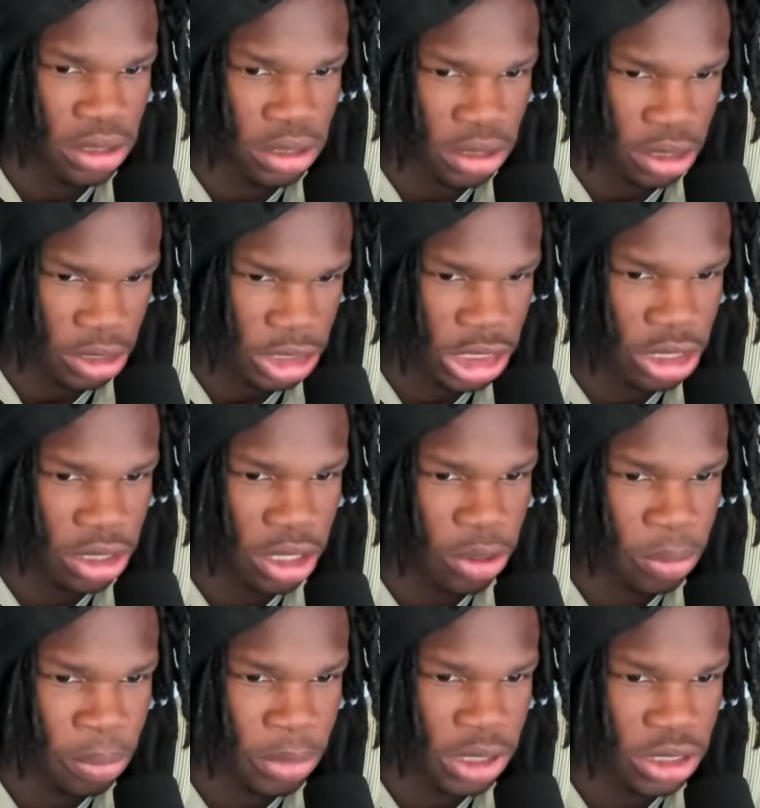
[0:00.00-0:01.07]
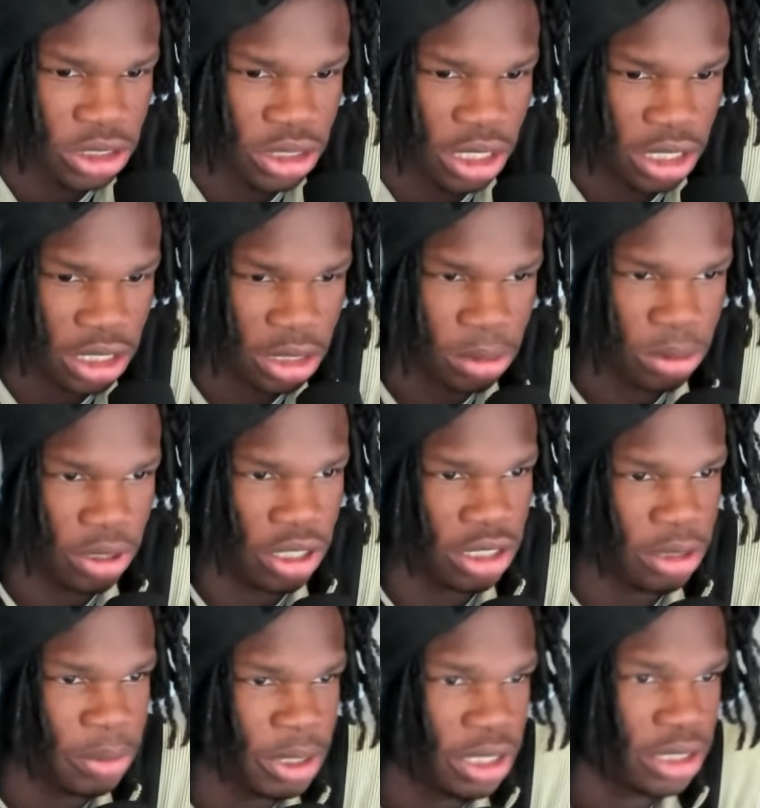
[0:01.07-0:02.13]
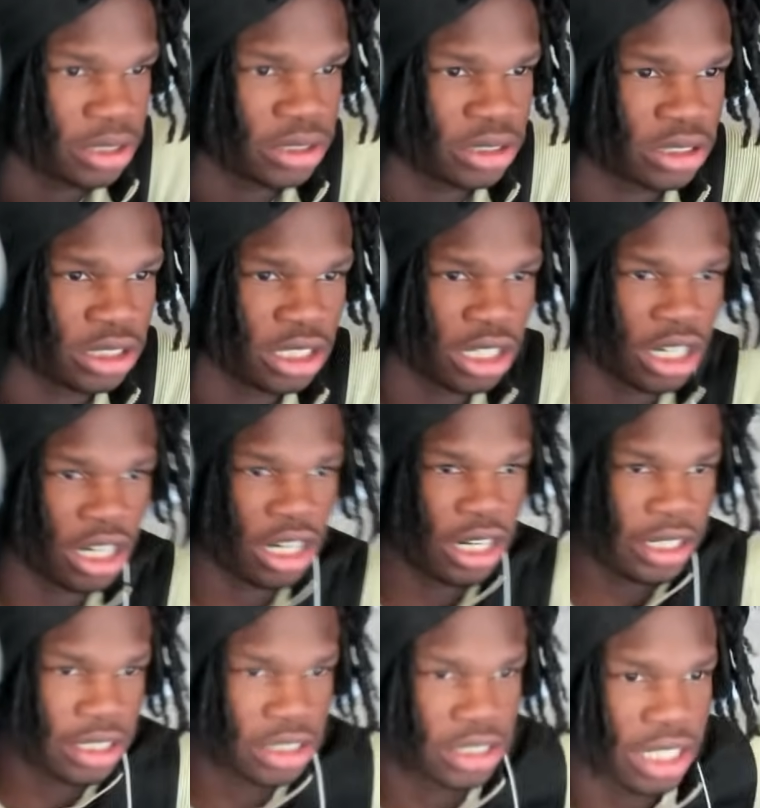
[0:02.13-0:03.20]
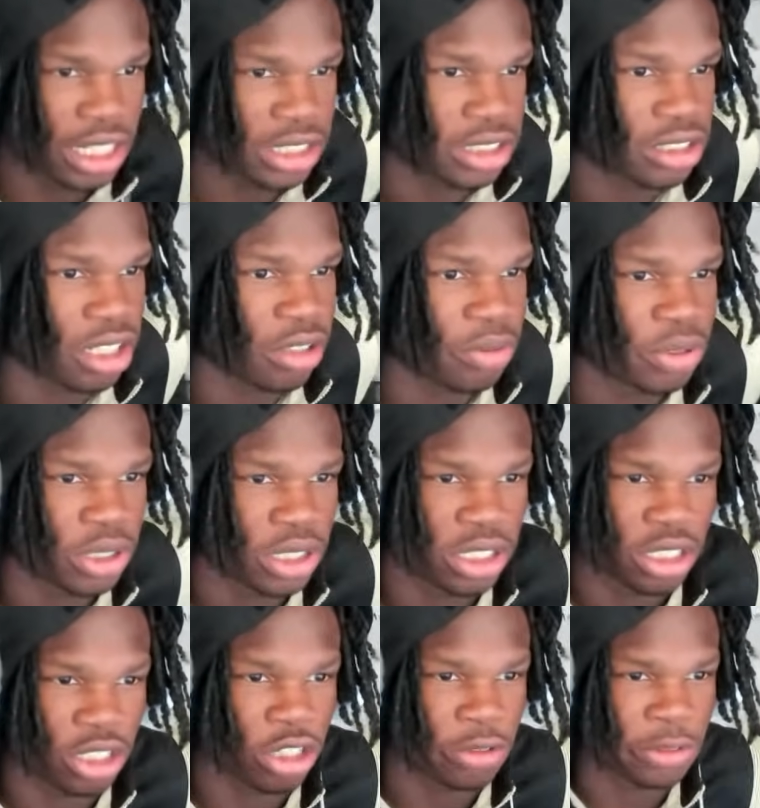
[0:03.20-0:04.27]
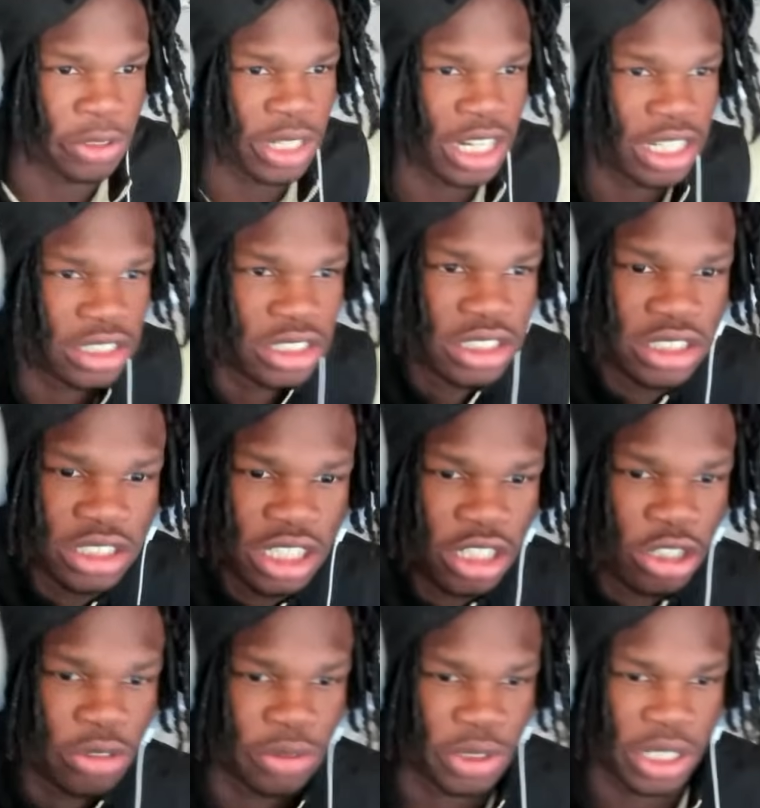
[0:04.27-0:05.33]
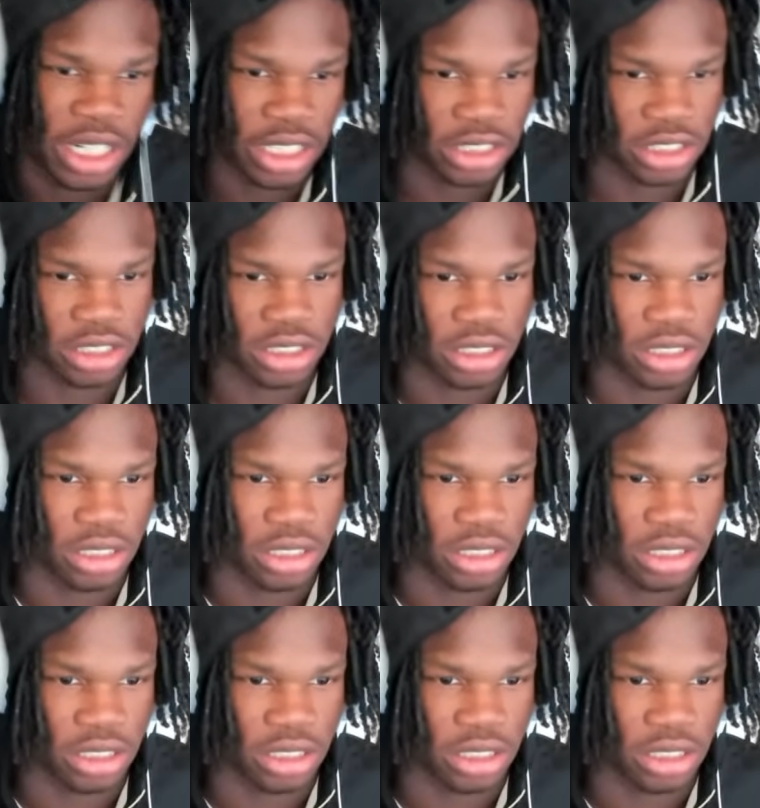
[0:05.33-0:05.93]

Yes, sir. I'll make sure I keep grinding, man. All right. Now it's time for overreaction and not overreaction.